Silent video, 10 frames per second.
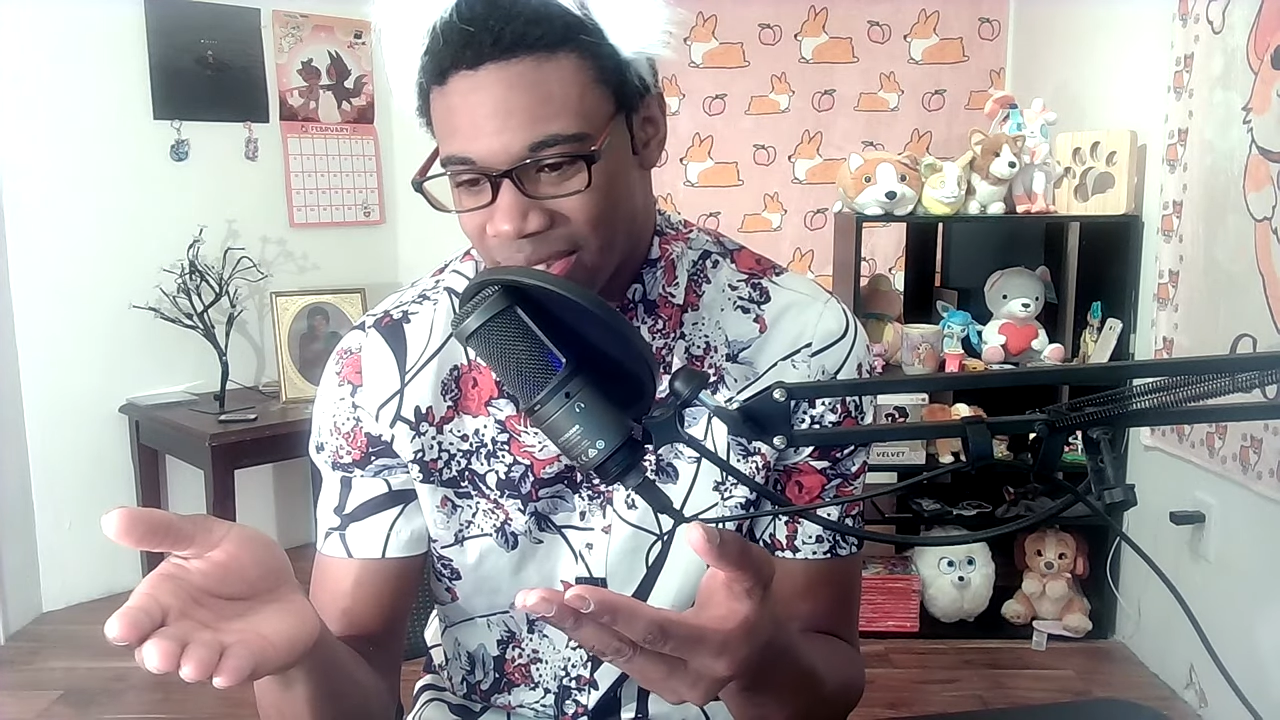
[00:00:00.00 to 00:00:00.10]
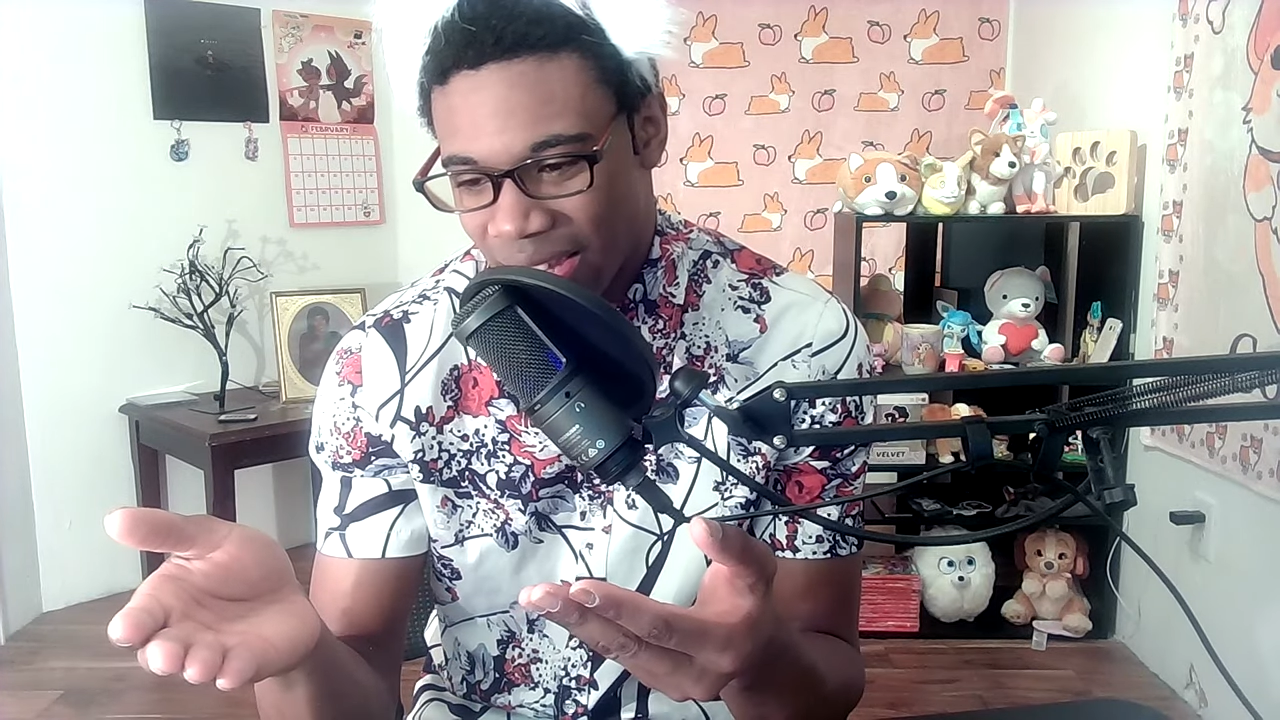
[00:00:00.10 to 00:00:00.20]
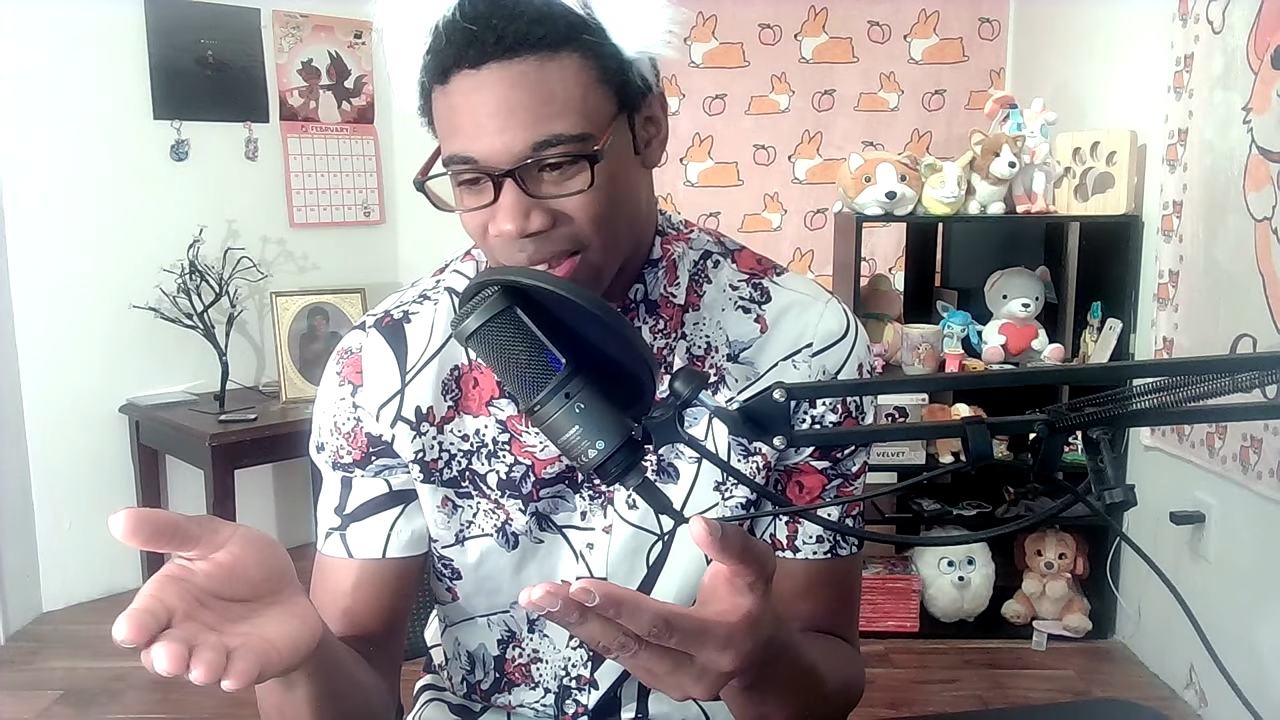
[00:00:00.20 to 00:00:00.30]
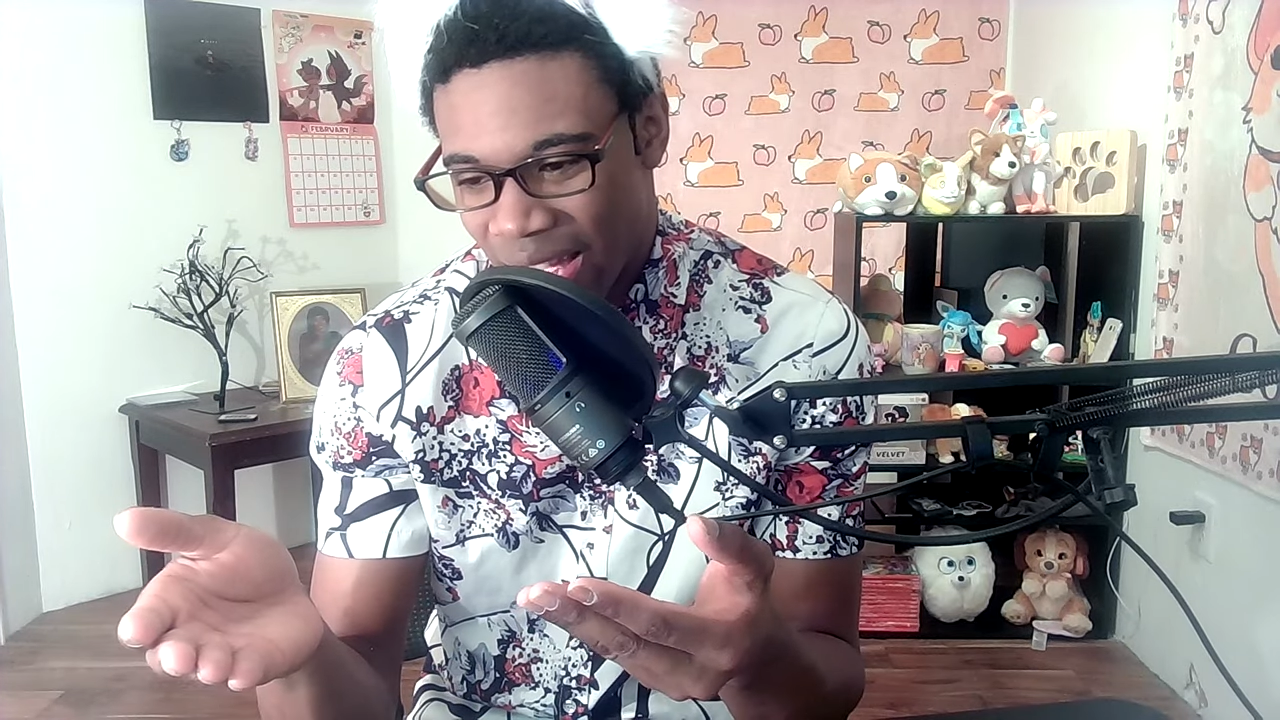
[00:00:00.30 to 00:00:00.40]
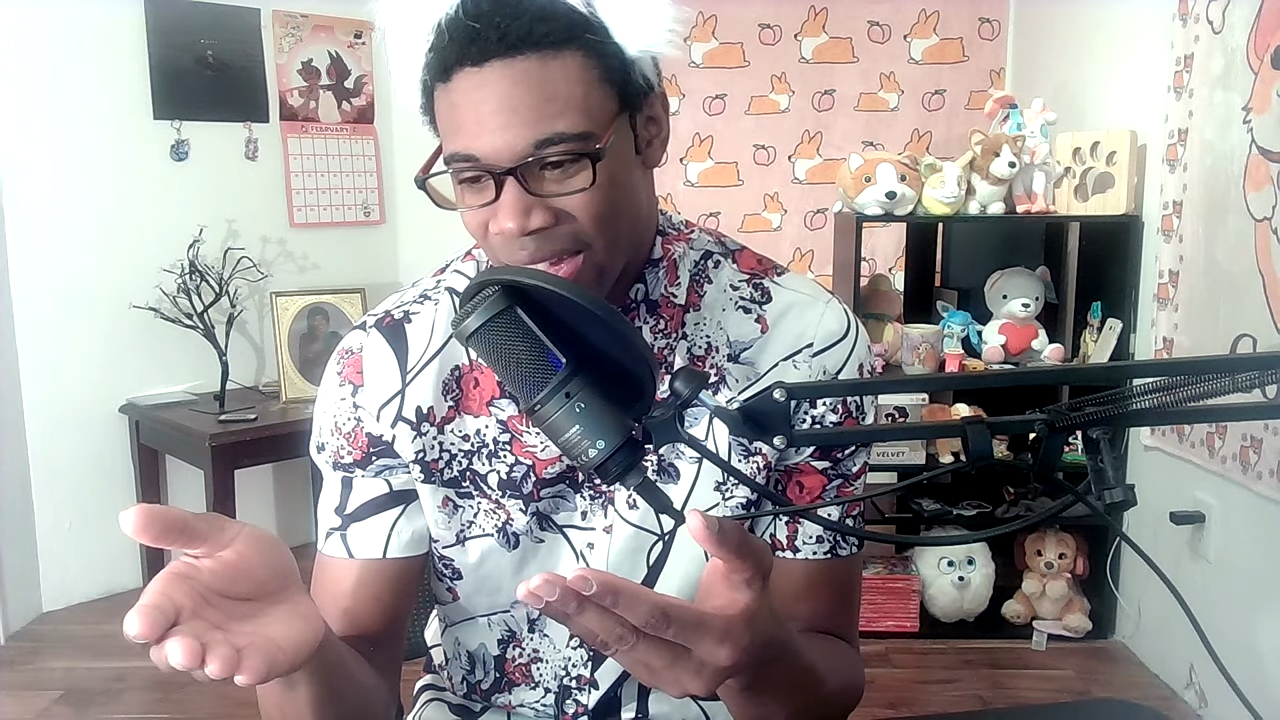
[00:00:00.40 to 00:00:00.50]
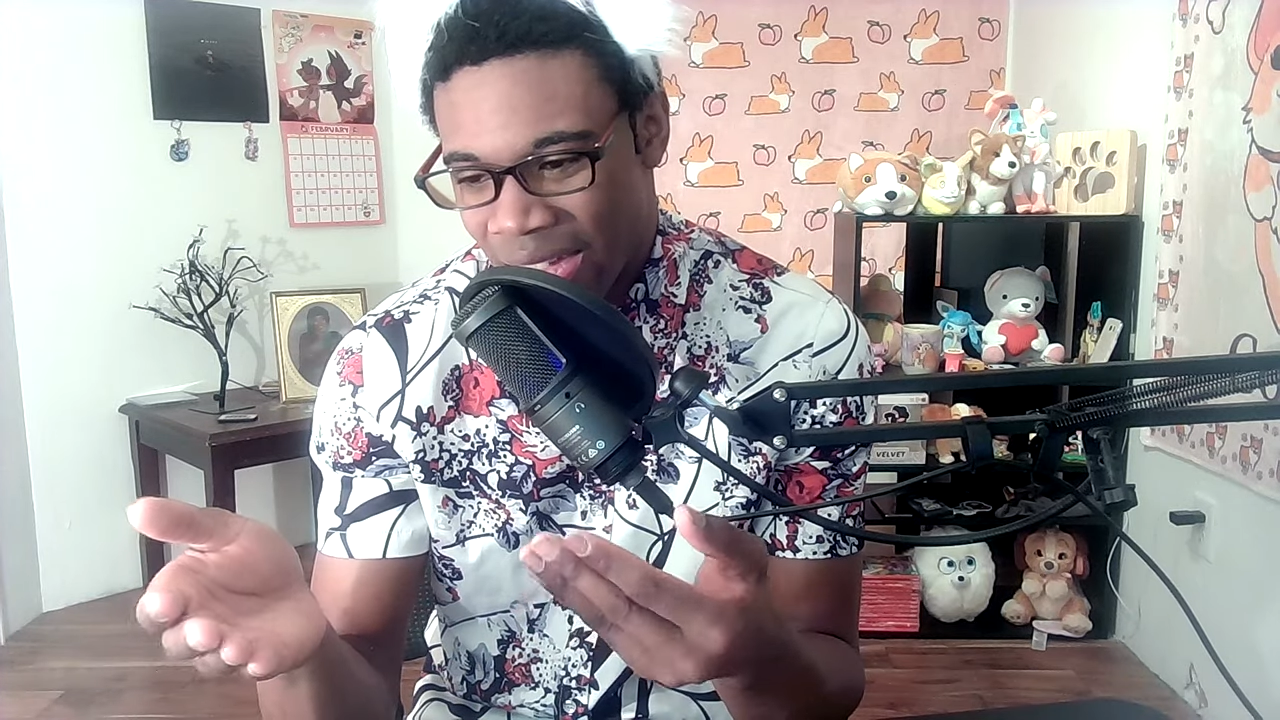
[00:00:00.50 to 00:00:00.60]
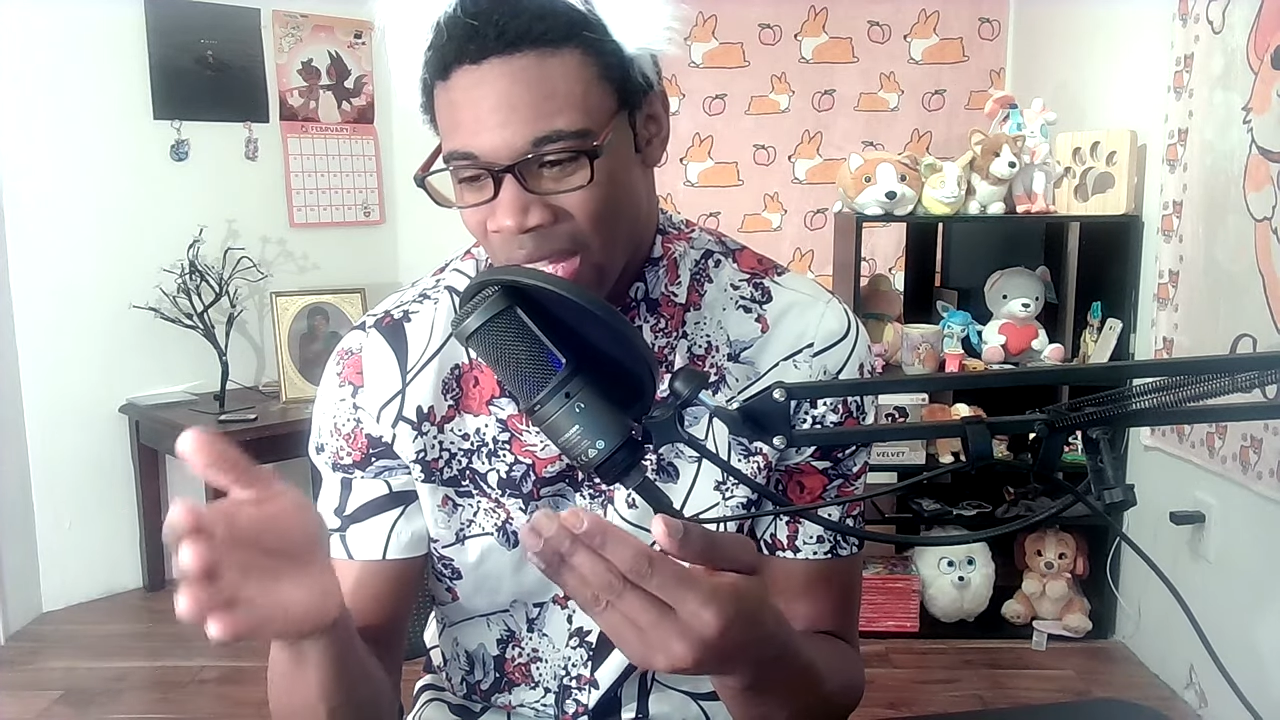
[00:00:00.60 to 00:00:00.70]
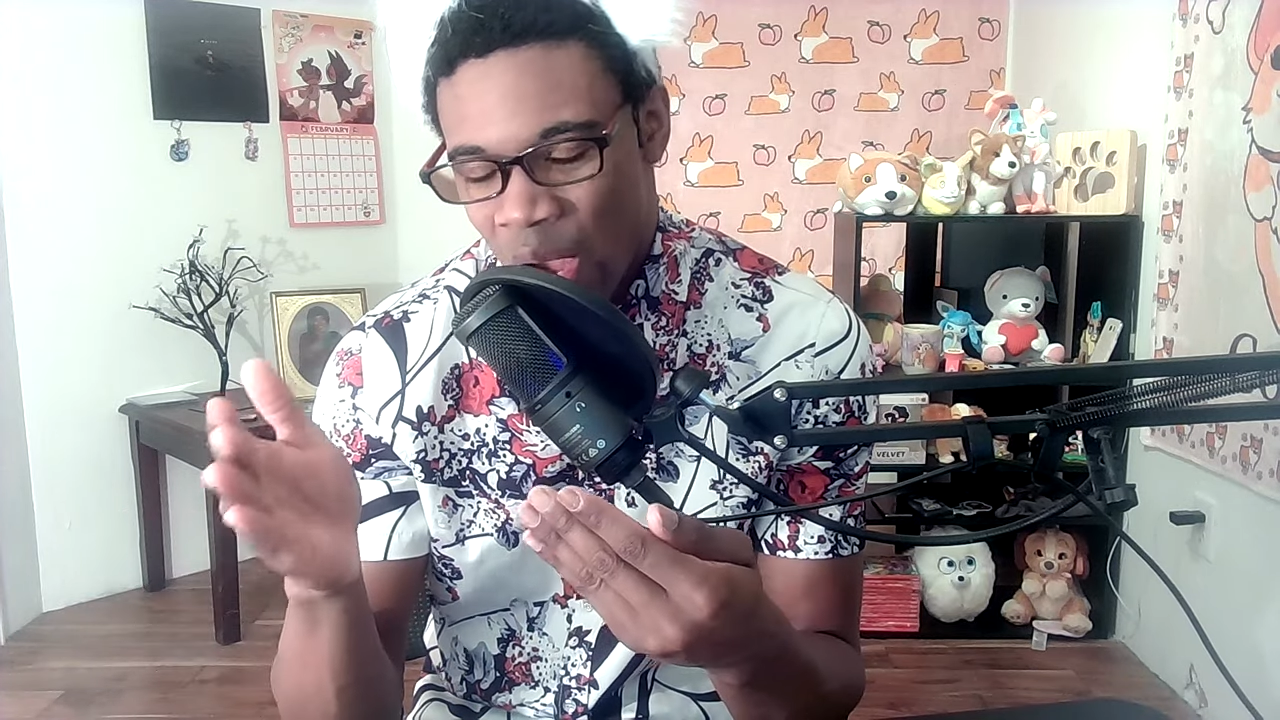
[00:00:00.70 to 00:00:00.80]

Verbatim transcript: that, like,